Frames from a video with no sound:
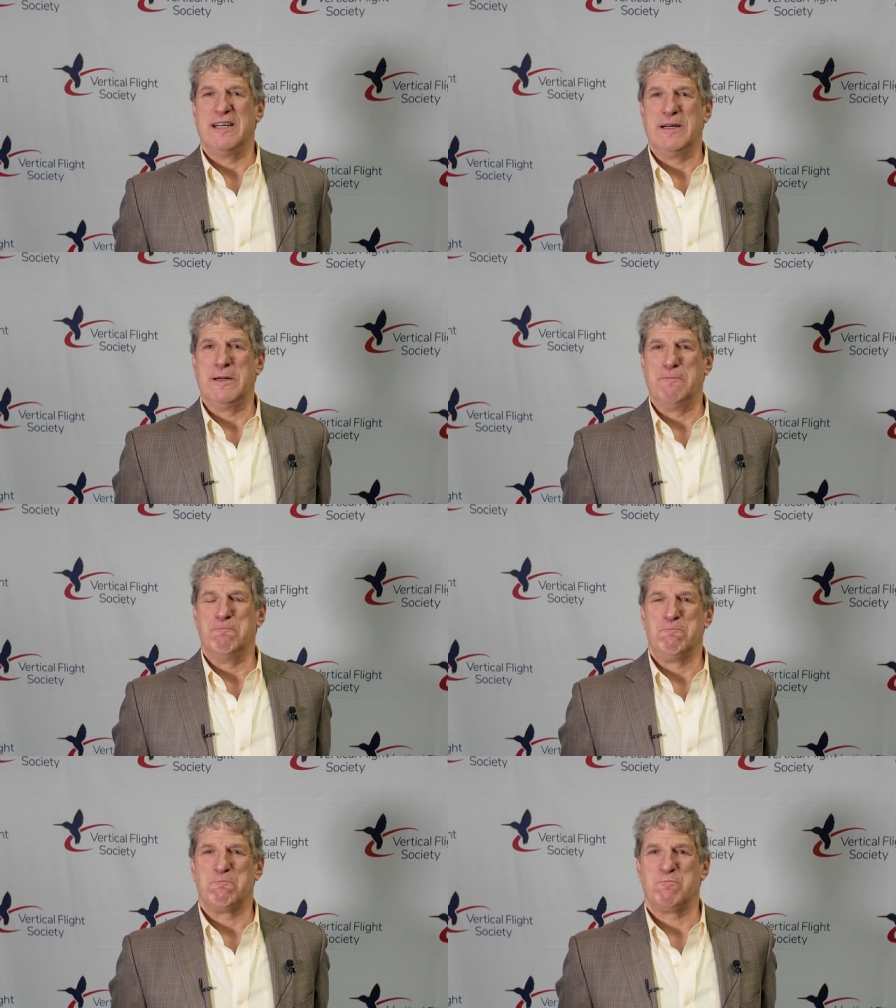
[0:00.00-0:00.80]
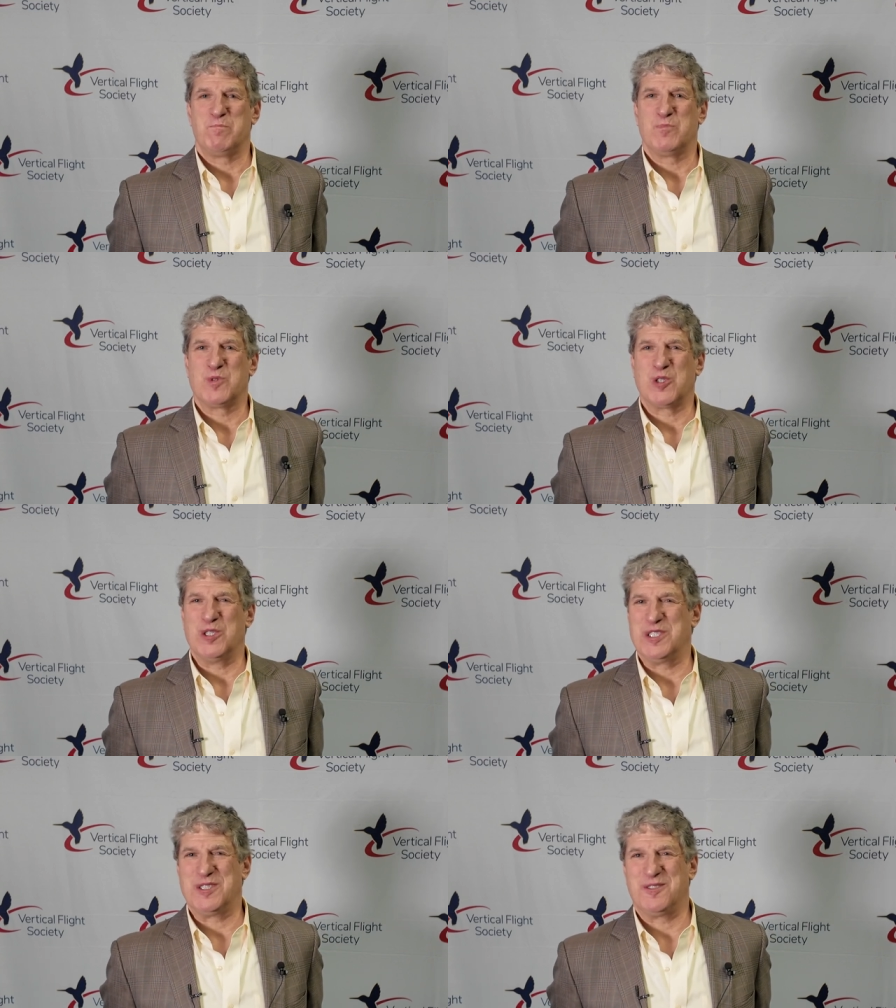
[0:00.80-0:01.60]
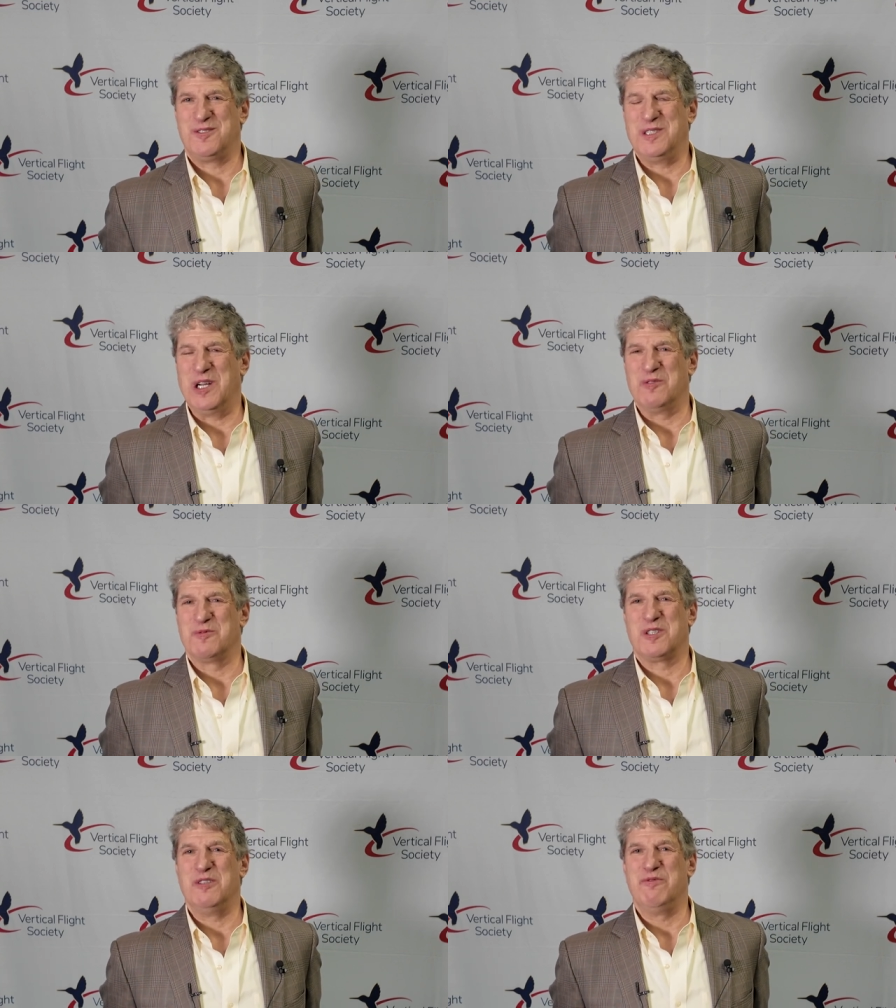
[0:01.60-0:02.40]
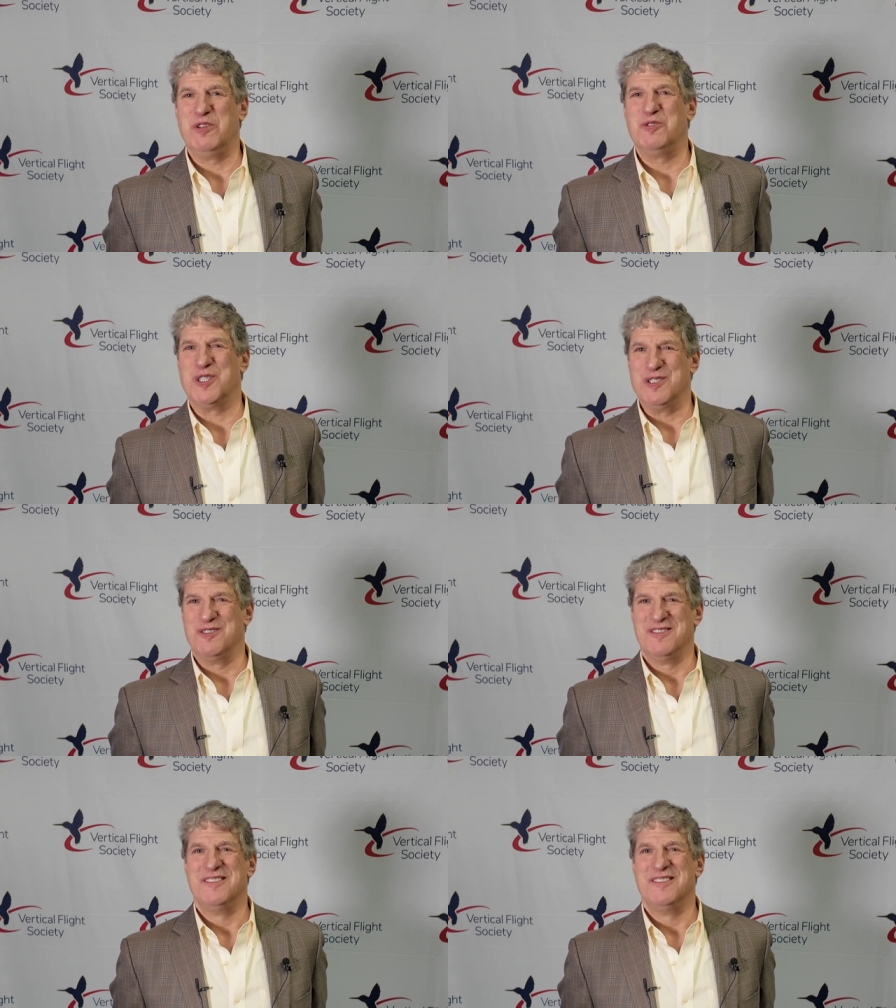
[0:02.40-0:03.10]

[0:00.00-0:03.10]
Because, um, you know, confusion